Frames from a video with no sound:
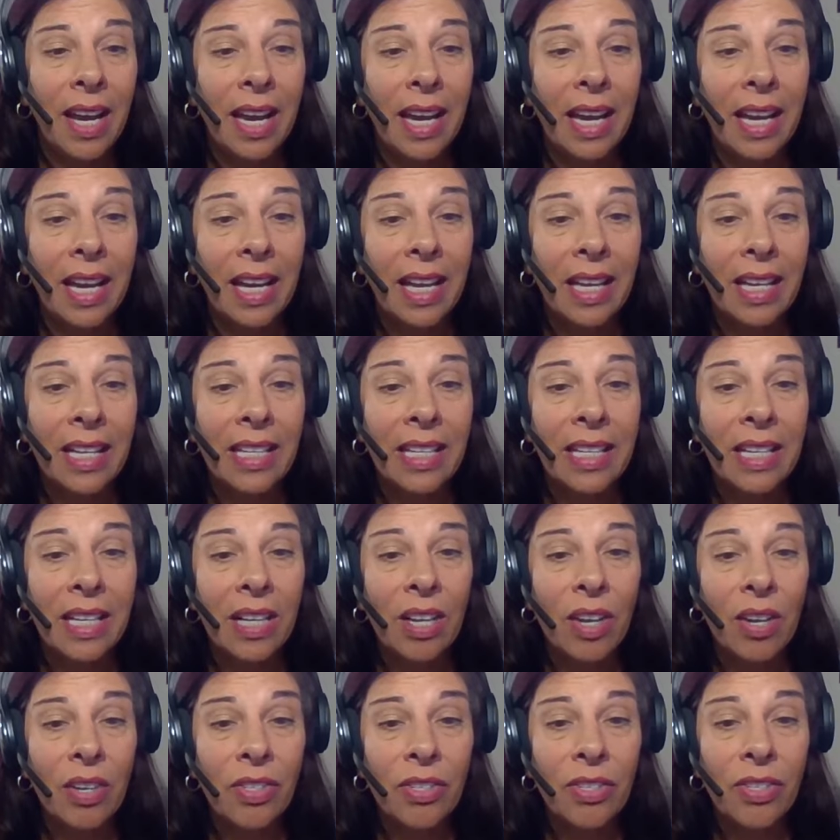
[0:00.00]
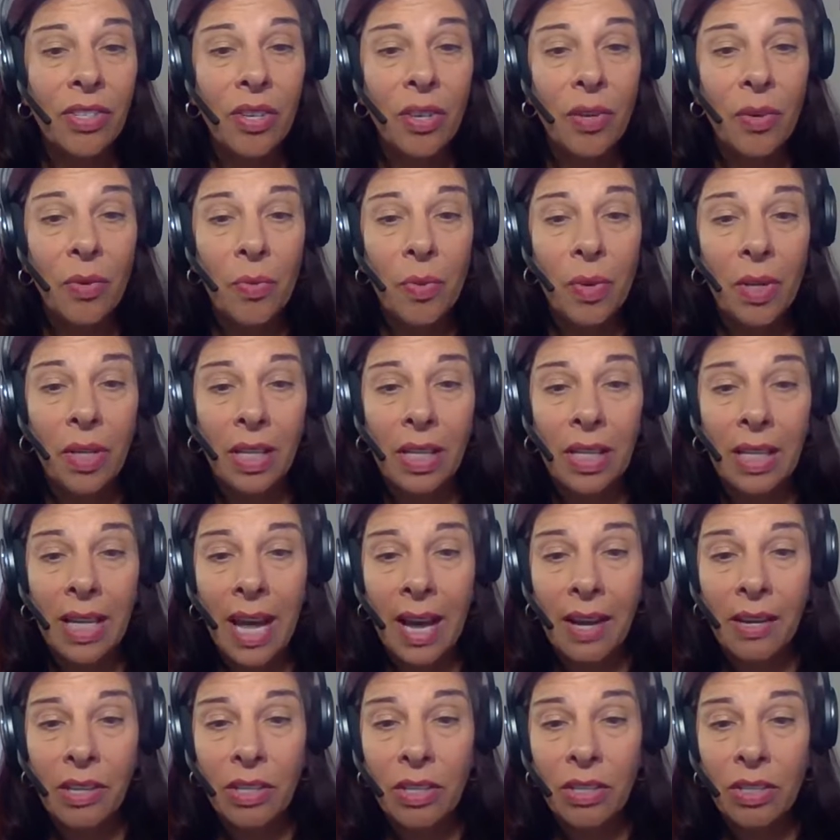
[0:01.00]
And it also will
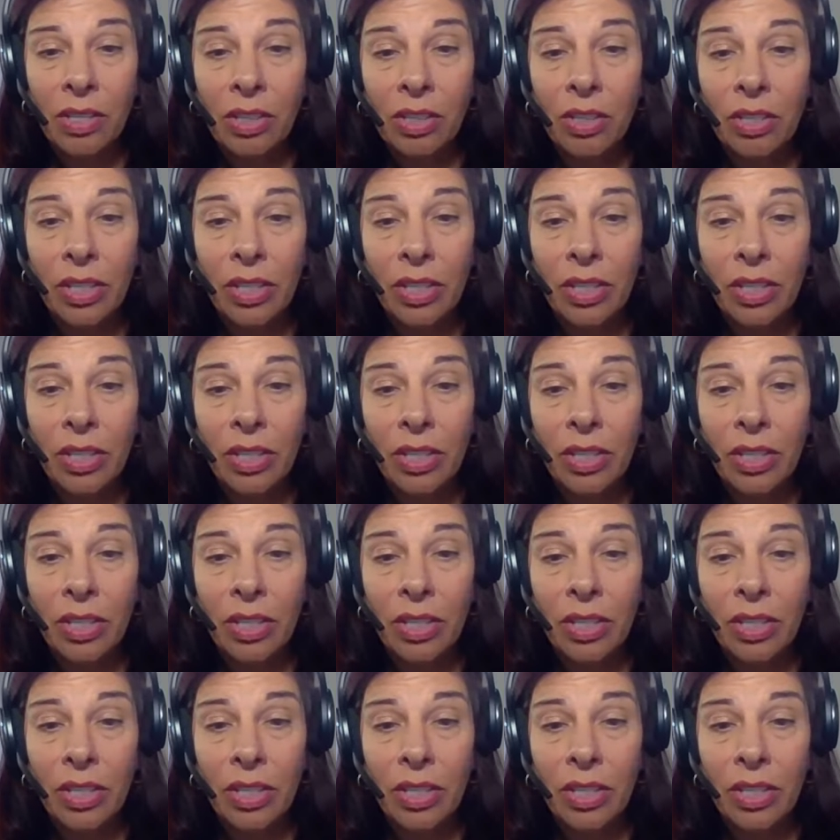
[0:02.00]
allow you to